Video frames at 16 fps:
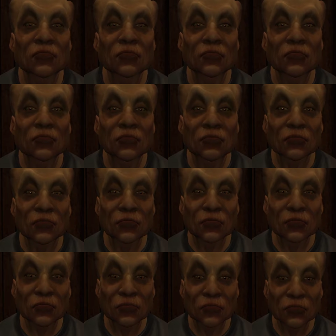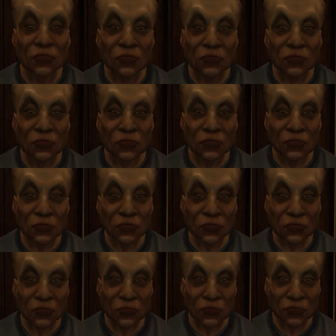
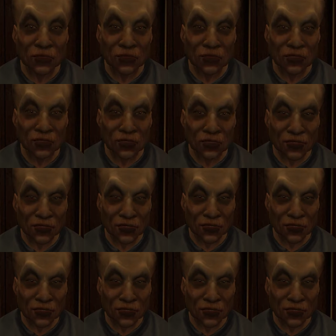(silence)